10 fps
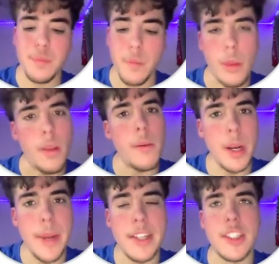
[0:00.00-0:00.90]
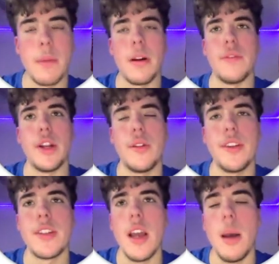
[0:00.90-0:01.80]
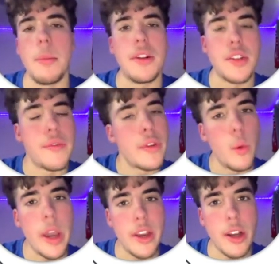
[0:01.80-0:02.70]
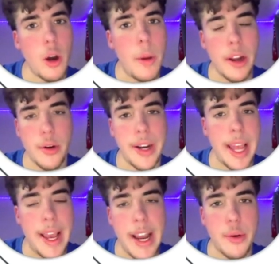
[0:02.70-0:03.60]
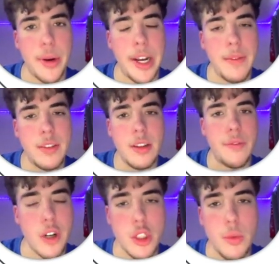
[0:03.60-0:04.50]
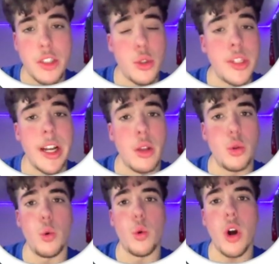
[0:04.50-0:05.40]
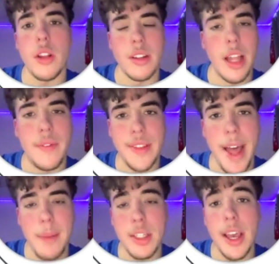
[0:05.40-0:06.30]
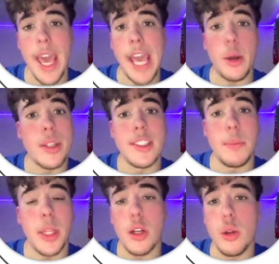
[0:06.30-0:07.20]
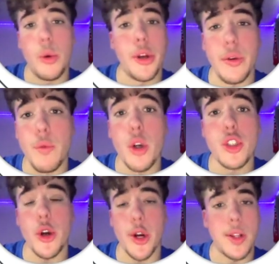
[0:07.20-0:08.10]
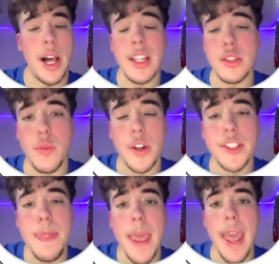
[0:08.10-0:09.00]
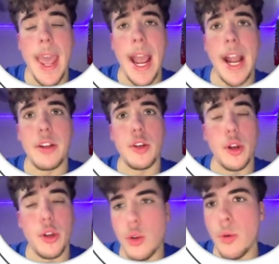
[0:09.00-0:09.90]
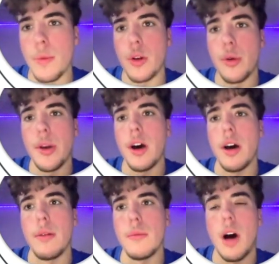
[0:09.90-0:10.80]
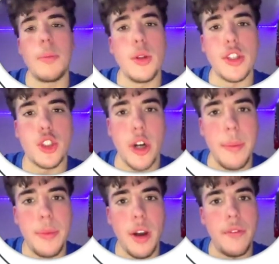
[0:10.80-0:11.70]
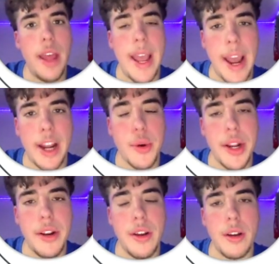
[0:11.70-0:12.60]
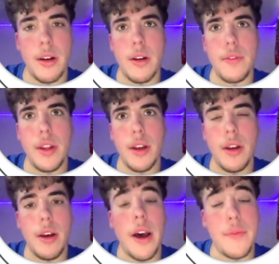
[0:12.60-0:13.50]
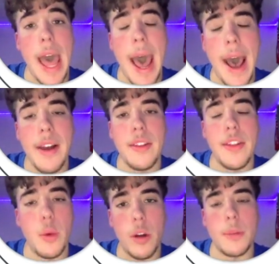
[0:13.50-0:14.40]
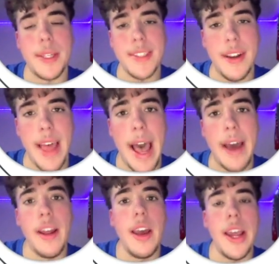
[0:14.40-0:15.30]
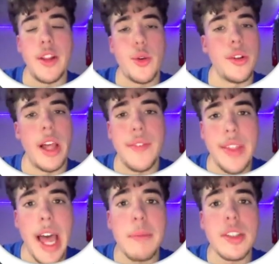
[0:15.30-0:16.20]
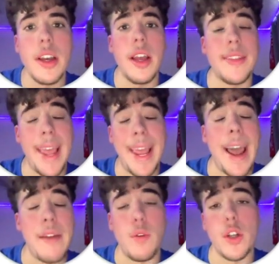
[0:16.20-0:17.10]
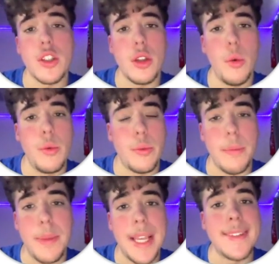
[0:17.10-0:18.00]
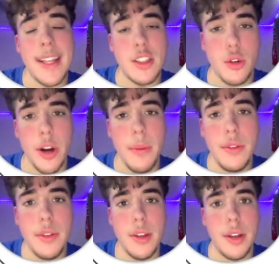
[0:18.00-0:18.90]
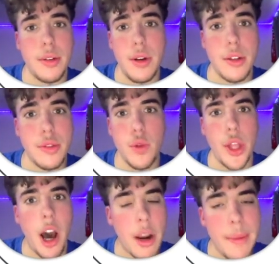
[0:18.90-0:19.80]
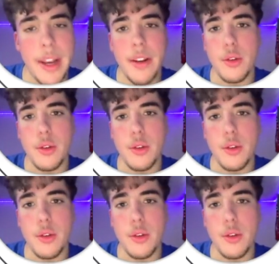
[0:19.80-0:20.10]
I'm going to make a separate video on this, but there's a few ways you can go about creating AI creatives. The first way is using a tool called ElevenLabs, and you can simply clone your voice or your client's voice, and you upload the script of the AI of the ad that you want to be sent the ad into ElevenLabs. The AI voice clone repeats that script, and it's fully automated.